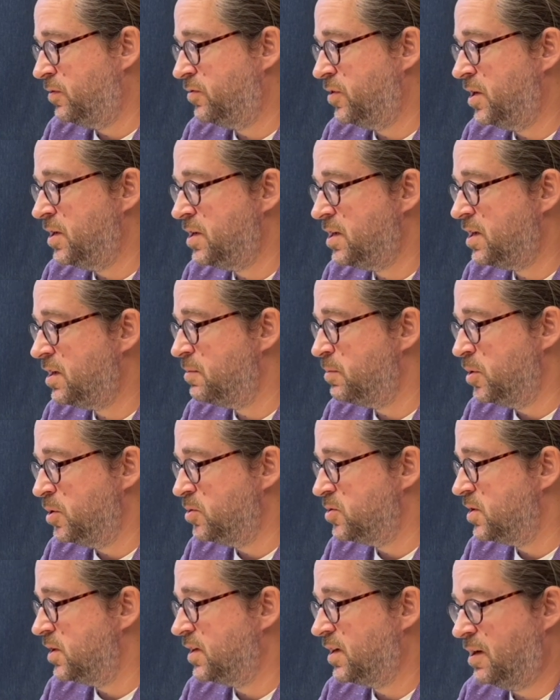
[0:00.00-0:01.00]
of Indian
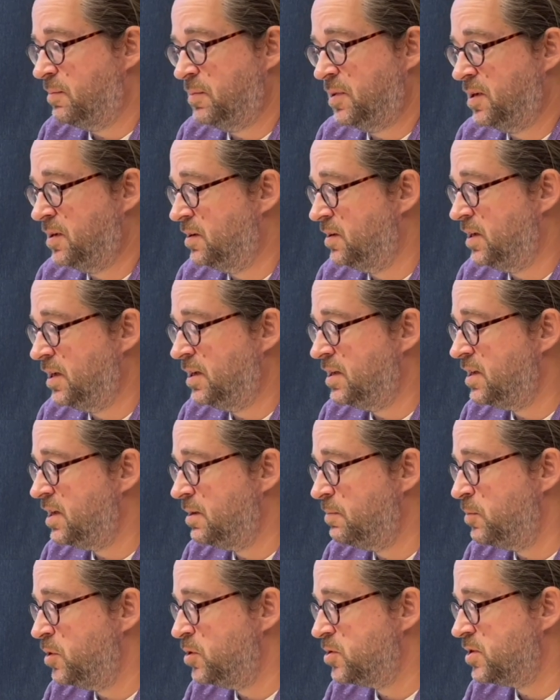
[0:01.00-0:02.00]
music, I mean,
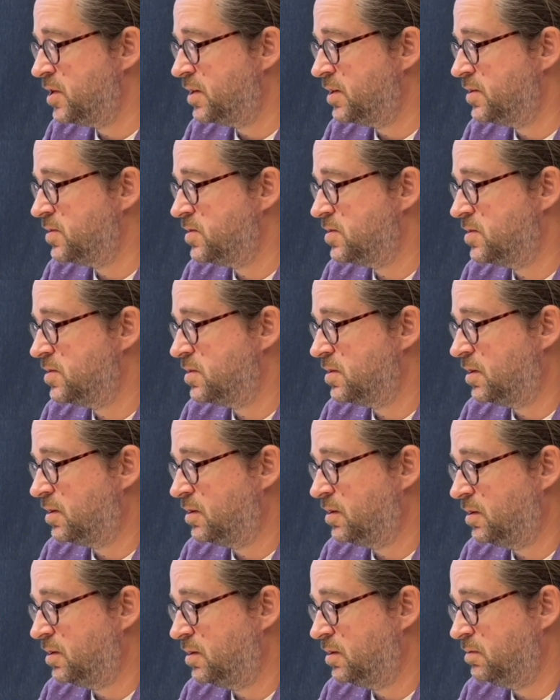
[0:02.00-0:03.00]
Indian music is...
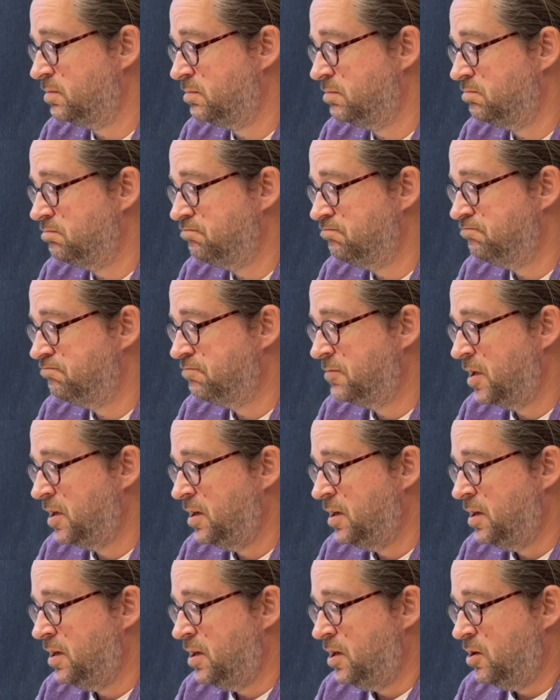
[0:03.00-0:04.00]

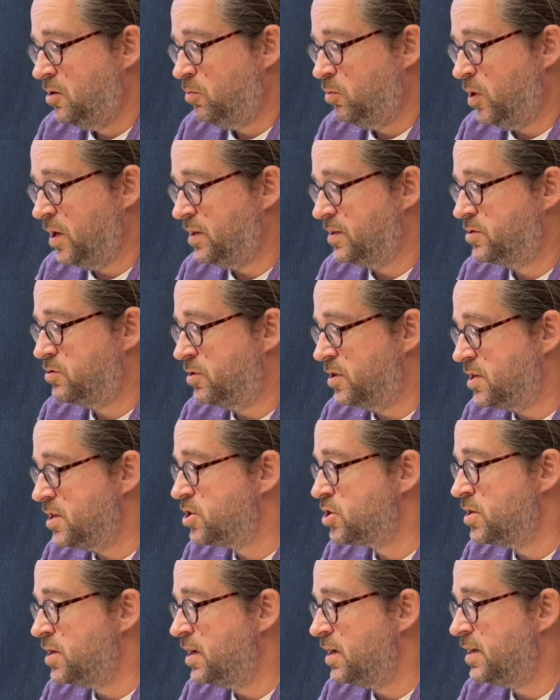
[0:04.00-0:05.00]
well,
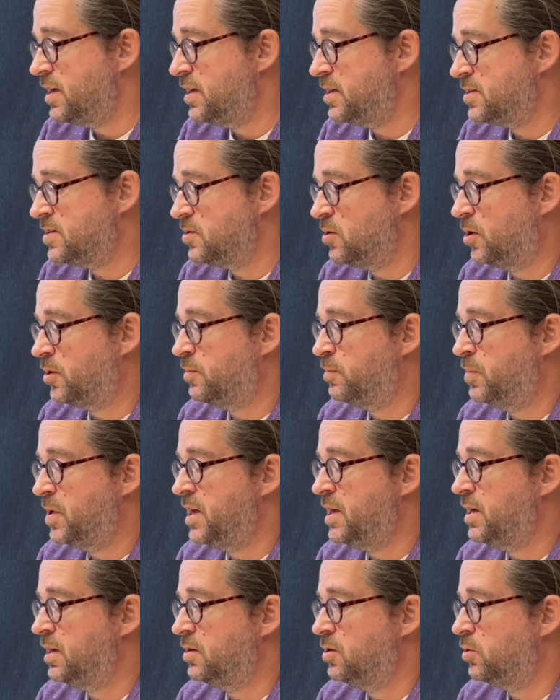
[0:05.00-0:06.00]
traditionally, it's not
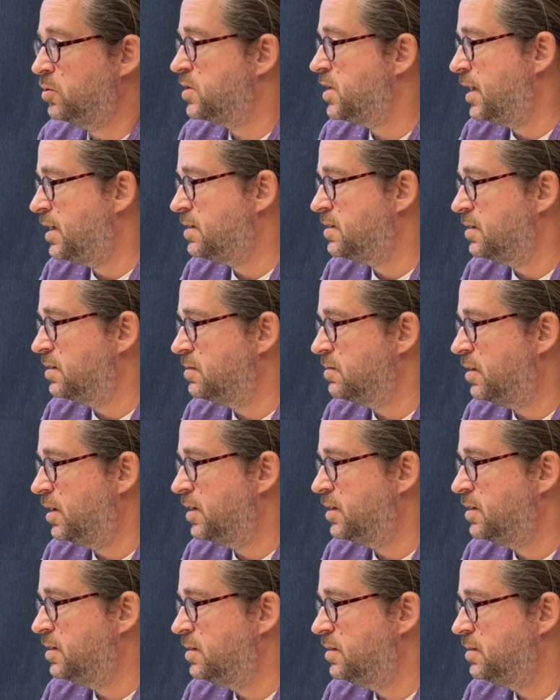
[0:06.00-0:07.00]
being notated,
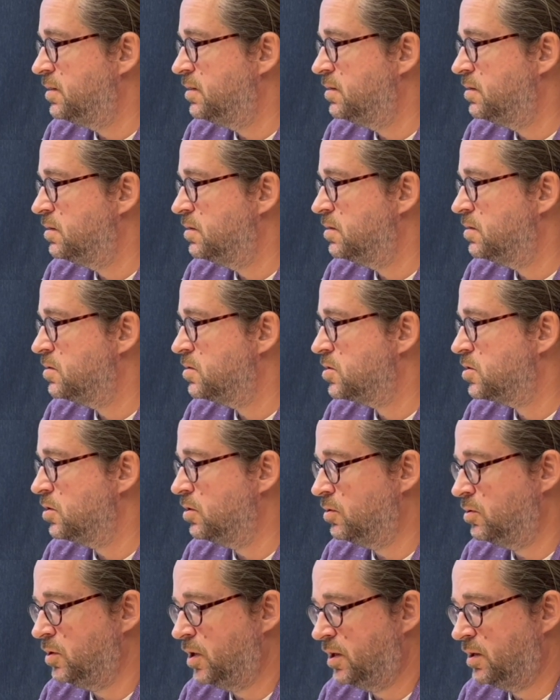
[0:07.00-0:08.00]
right?
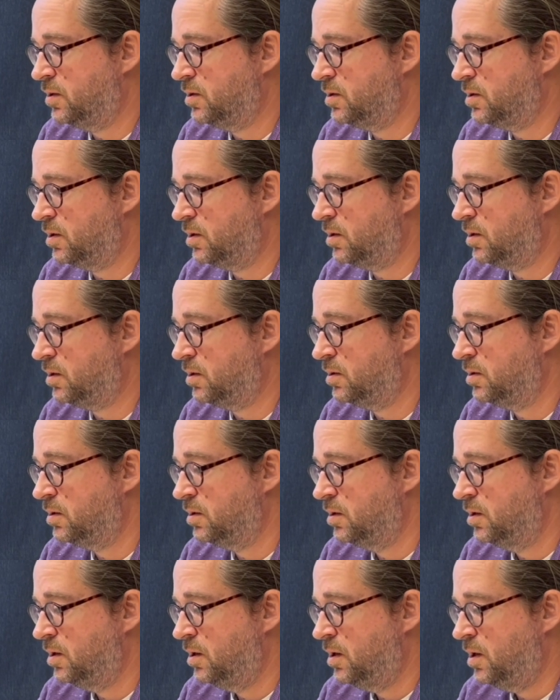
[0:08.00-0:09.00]
So, and
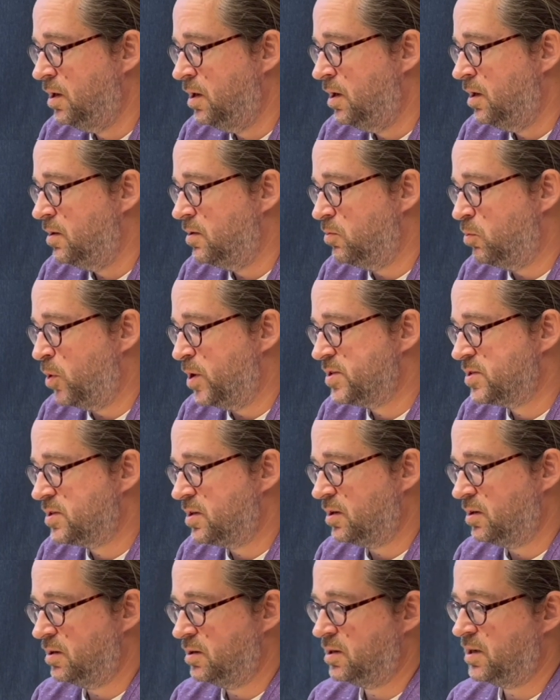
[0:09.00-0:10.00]
the
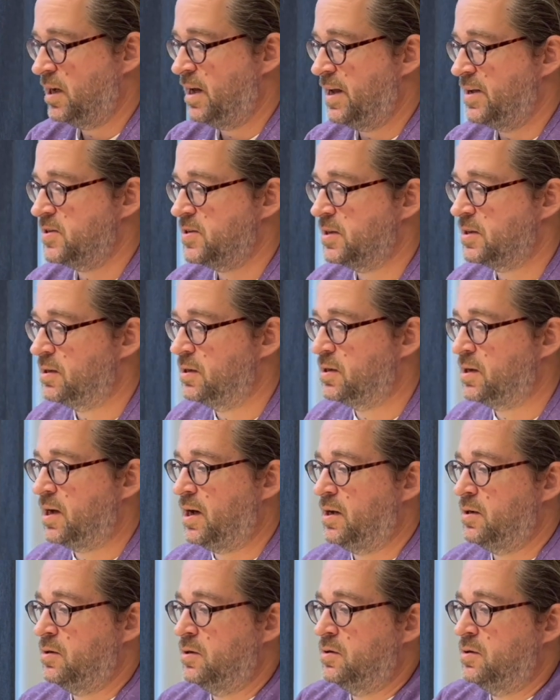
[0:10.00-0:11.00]
Western classical
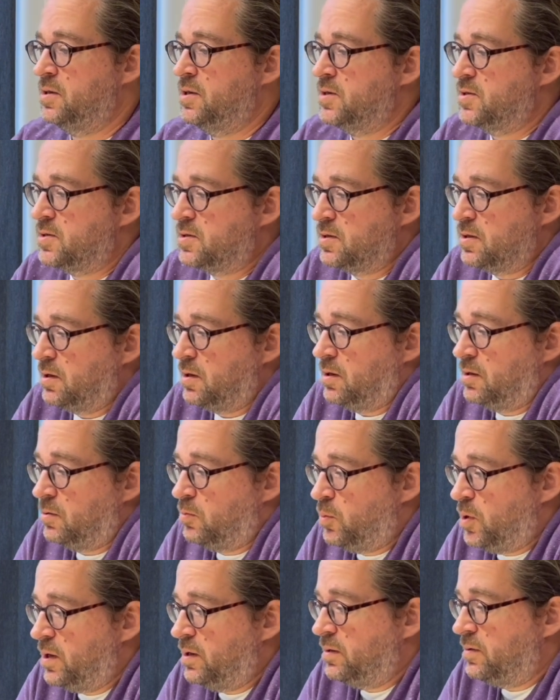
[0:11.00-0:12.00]
canon is,
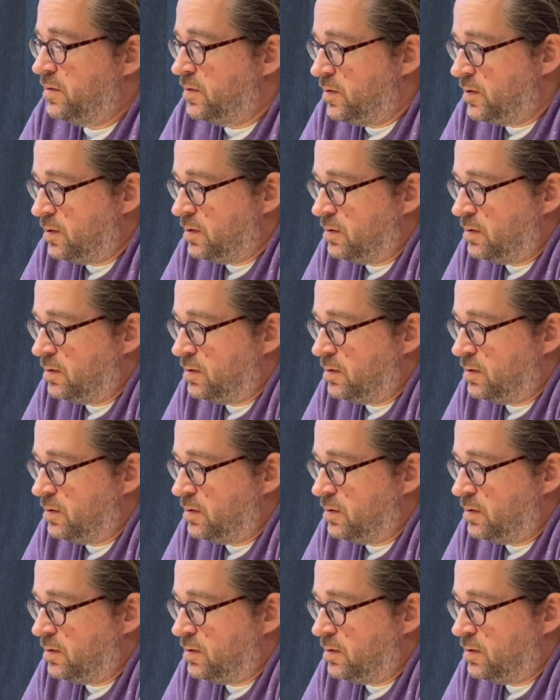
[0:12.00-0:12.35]
well,